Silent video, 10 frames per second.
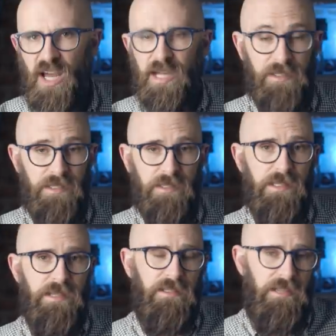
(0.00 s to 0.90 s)
Line and
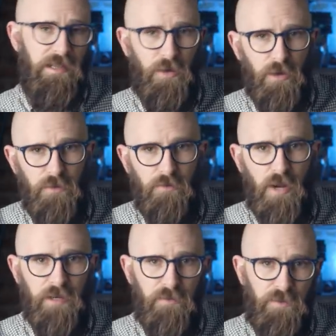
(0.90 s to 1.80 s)
succeeded in
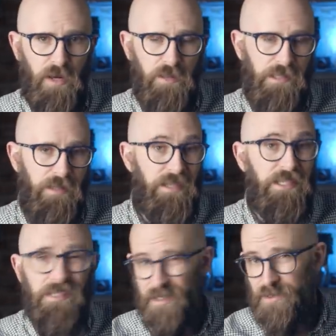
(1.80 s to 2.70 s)
overrunning France in only
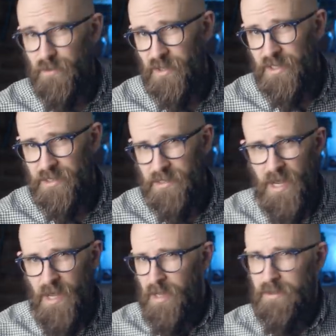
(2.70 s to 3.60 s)
six weeks.
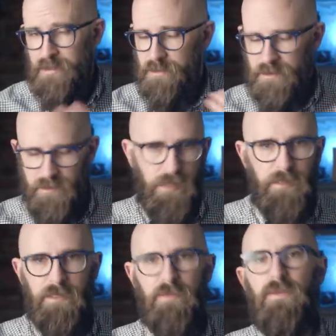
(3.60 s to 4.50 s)
This
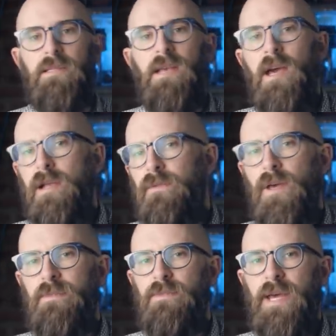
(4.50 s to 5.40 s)
stunning defeat
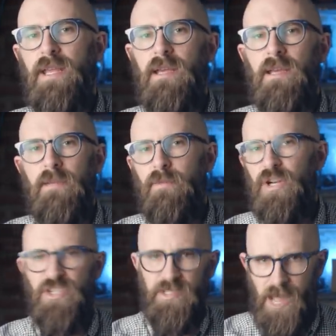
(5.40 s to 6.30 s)
confirmed to many in the
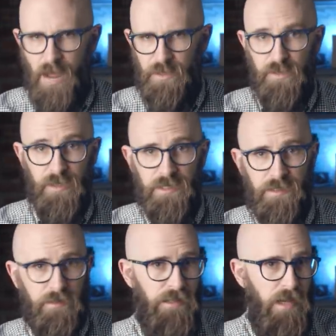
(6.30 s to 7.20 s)
British establishment
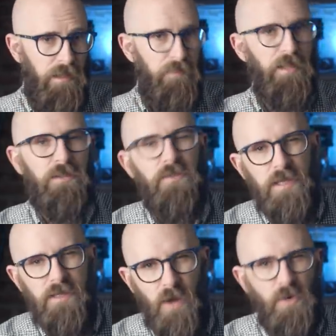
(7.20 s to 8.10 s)
that the
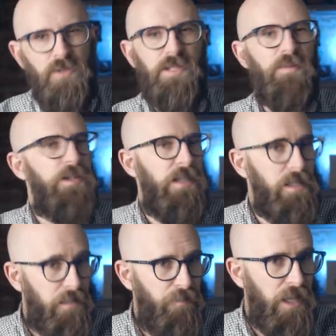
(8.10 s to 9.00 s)
military doctrines which had
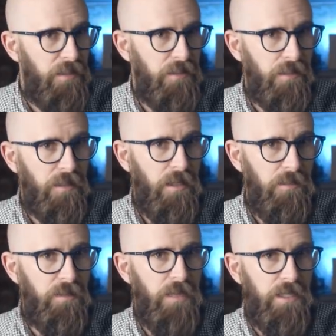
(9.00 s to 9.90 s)
underpinned the
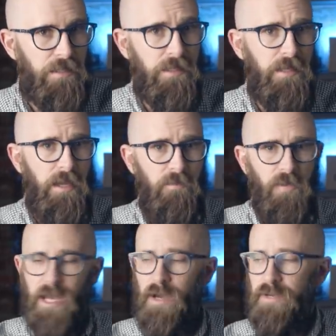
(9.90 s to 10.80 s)
cultivator scheme
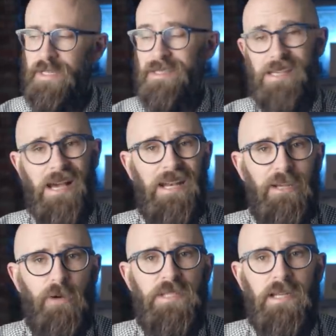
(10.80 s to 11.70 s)
were now
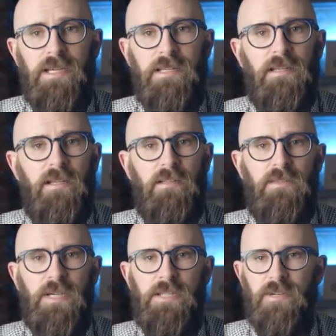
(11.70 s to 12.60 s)
entirely obsolete and the
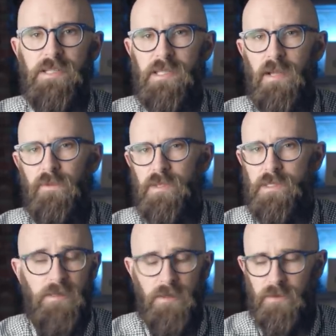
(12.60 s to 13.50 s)
cultivator elevator itself
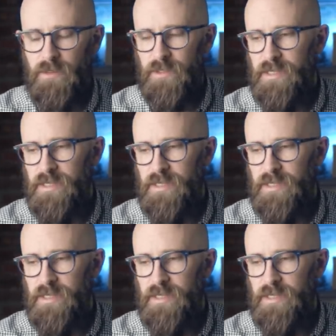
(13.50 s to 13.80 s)
was no longer